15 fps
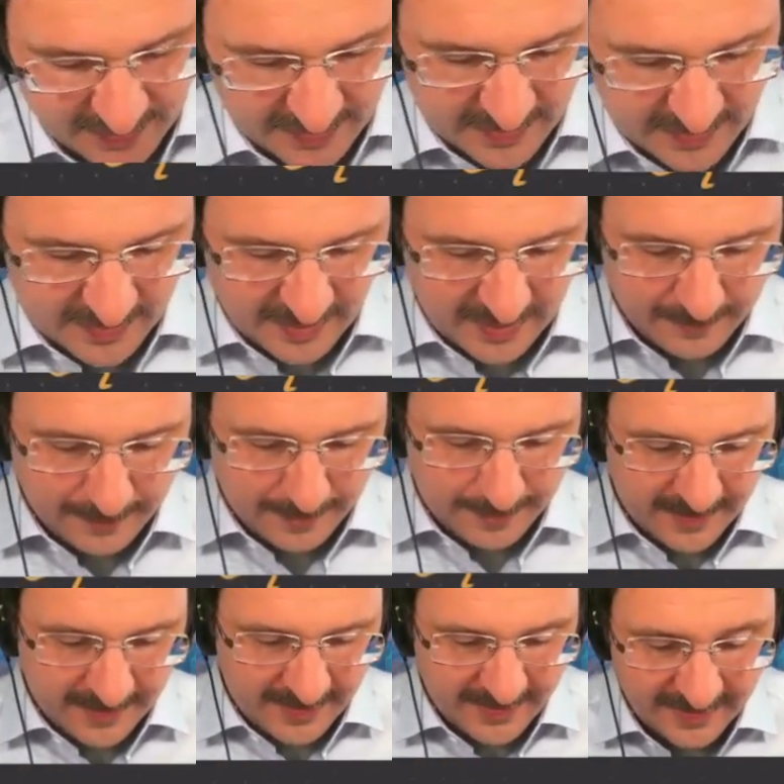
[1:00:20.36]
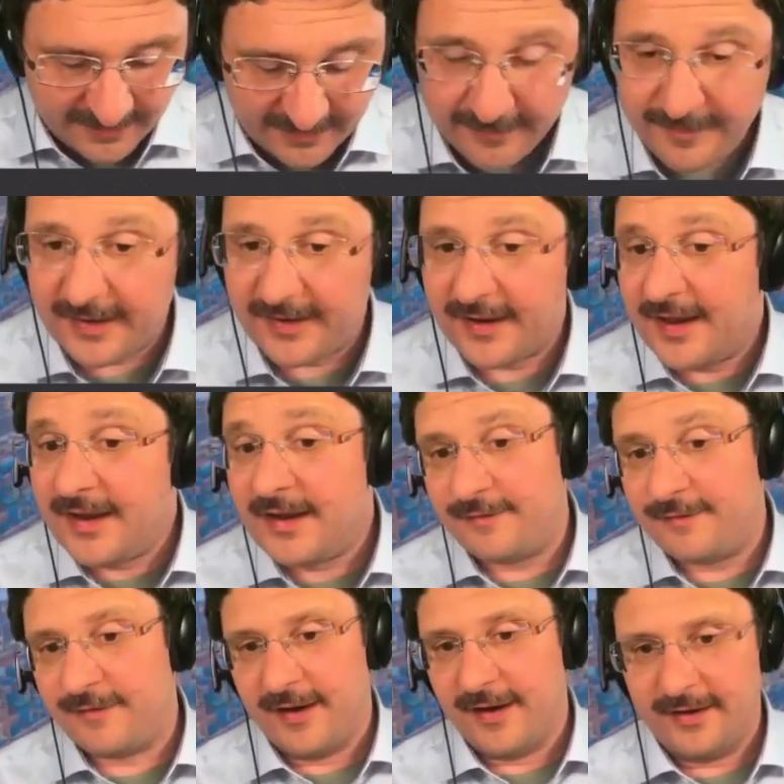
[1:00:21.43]
It is in fact
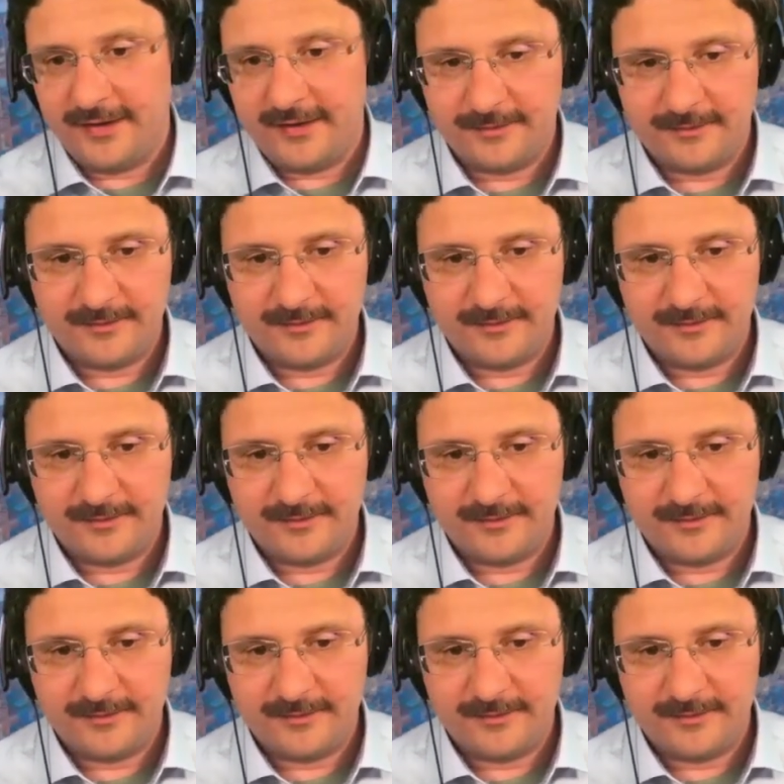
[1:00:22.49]
indefinite.